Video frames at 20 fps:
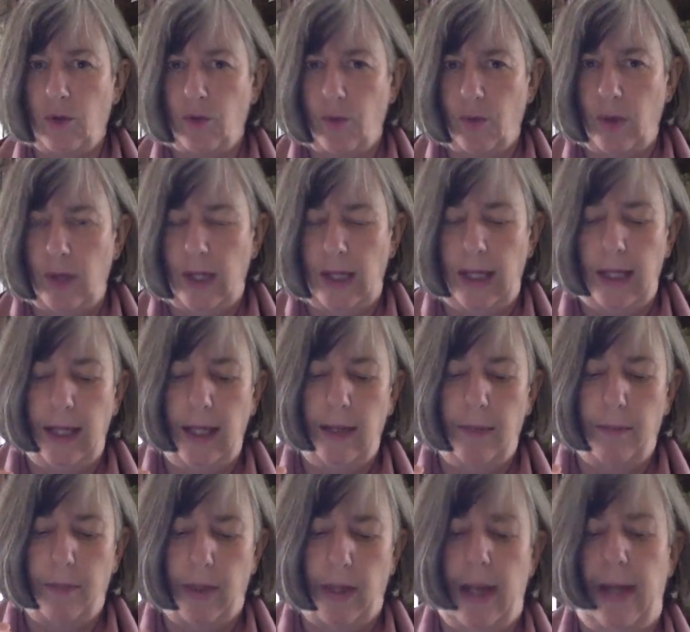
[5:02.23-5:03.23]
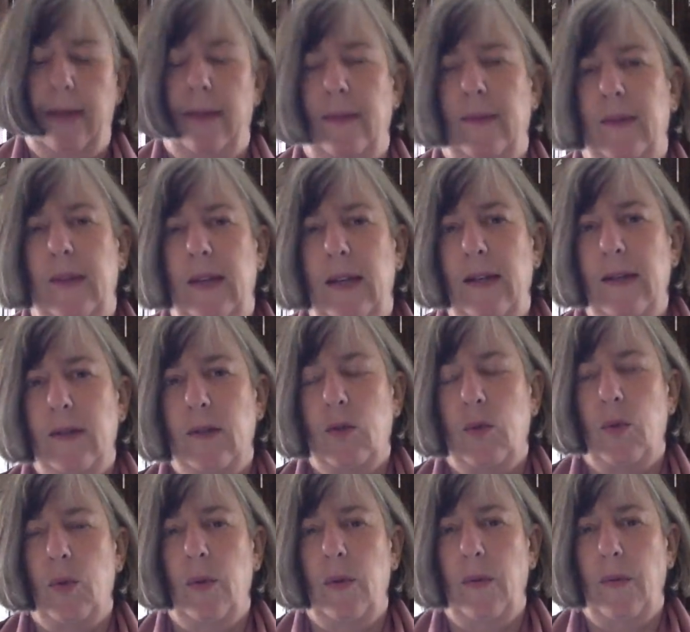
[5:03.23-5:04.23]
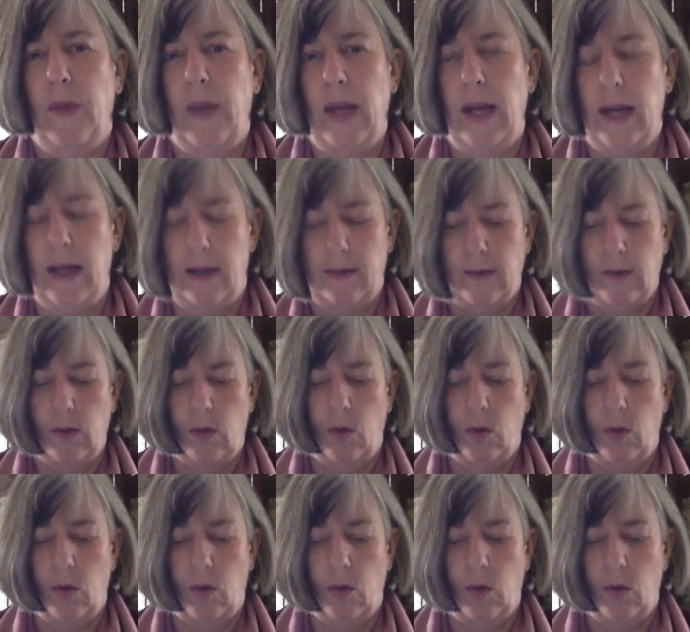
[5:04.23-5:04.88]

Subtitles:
three planets in his 12th house,